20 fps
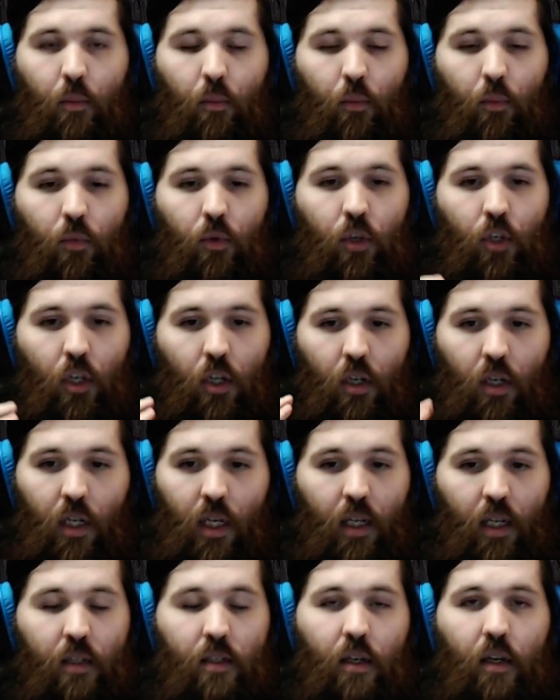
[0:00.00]
you
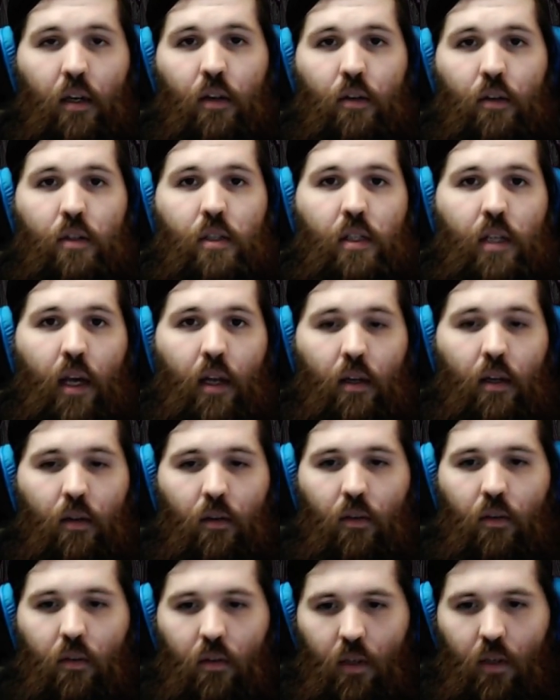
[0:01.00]
need to understand it.
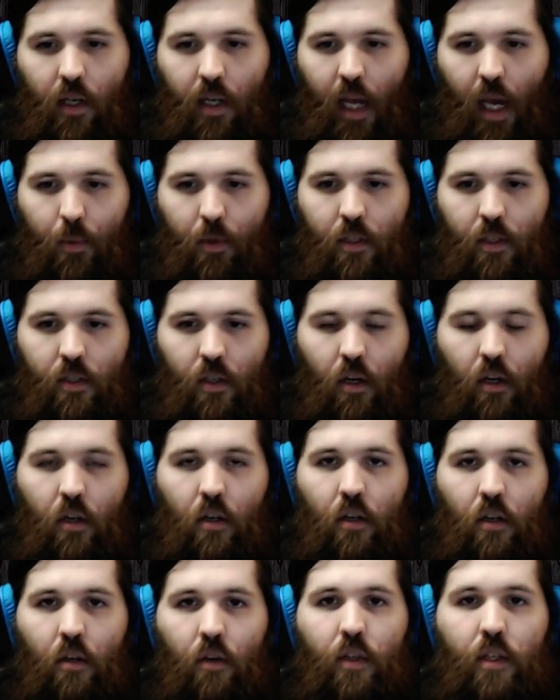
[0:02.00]
It happens
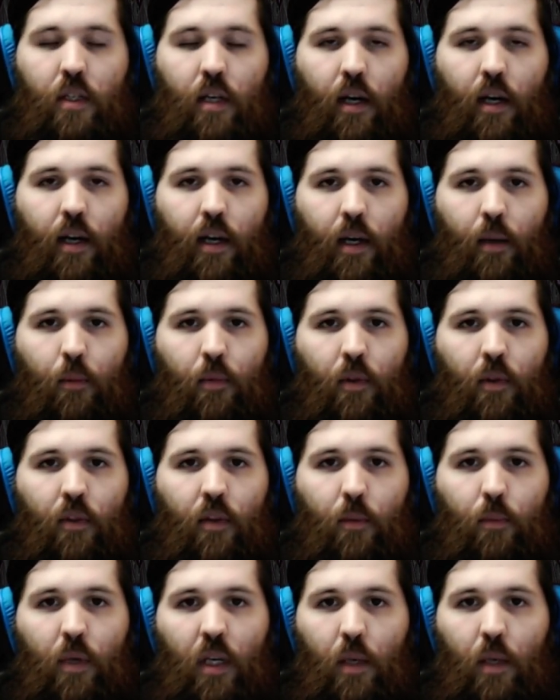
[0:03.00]
all the time
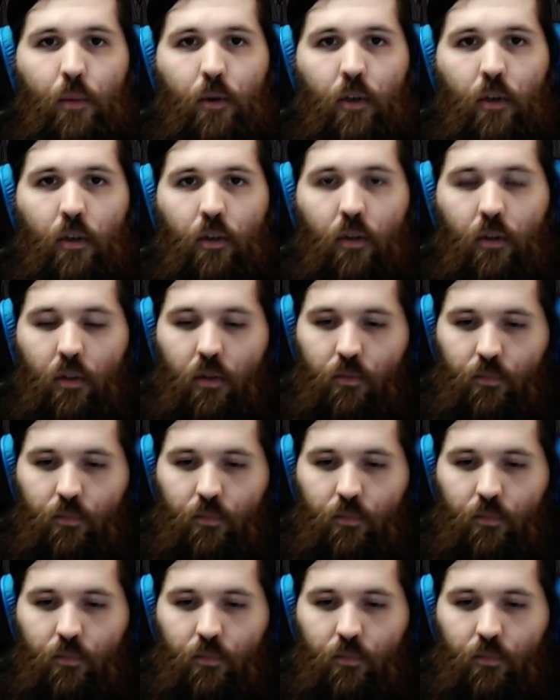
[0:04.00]
that people